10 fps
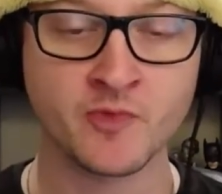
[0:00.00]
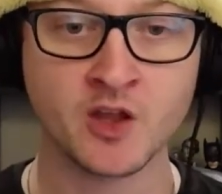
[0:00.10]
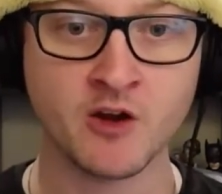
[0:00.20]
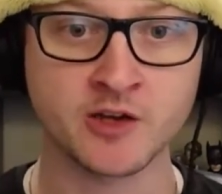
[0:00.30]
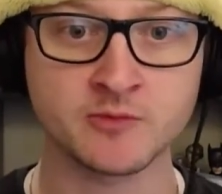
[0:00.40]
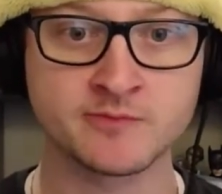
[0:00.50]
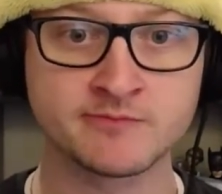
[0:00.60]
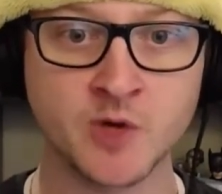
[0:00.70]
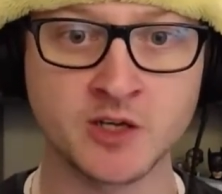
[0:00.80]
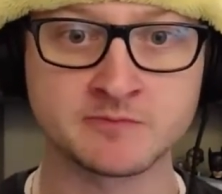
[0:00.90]
All right.
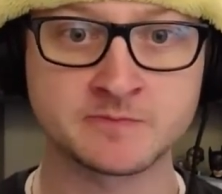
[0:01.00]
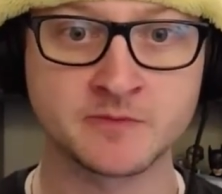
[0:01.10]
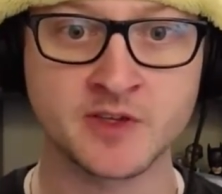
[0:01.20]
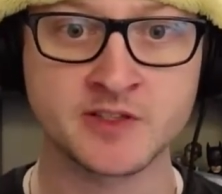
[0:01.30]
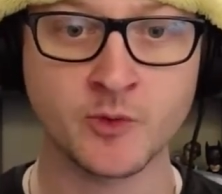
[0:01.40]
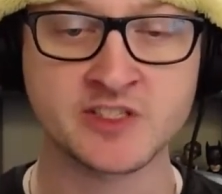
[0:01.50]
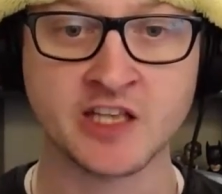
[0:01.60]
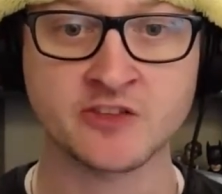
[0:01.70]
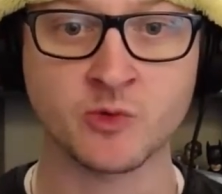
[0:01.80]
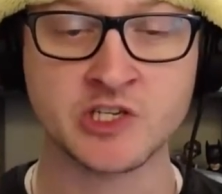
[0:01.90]
Well, as always,
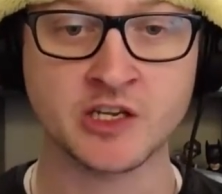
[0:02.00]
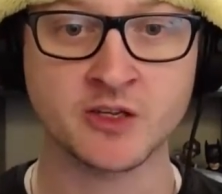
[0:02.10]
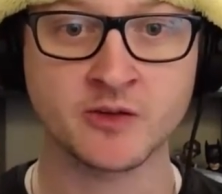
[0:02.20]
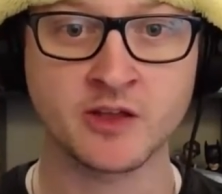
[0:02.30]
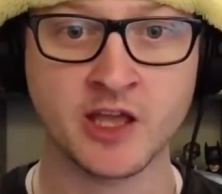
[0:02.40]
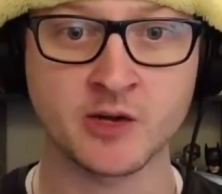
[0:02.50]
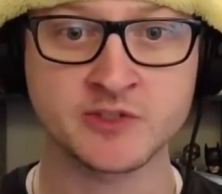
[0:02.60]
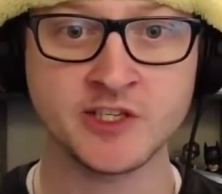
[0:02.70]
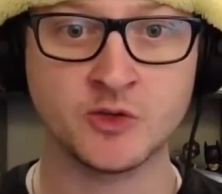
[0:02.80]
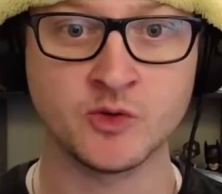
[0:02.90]
thanks for watching, and I will
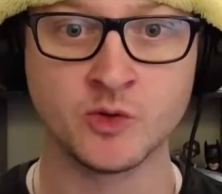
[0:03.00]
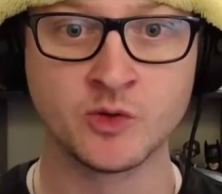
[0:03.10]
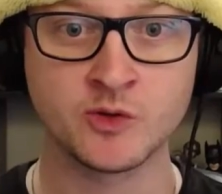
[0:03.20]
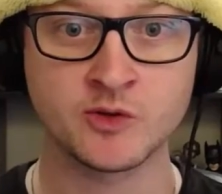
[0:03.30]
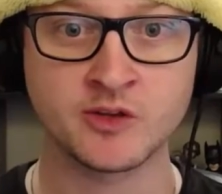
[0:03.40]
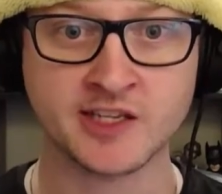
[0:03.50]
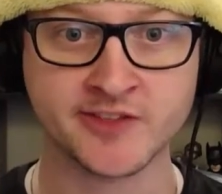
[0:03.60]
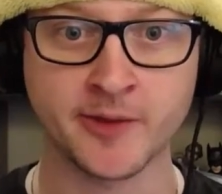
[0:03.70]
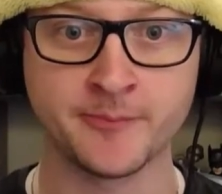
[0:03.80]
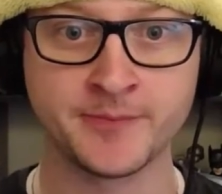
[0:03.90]
see you next time.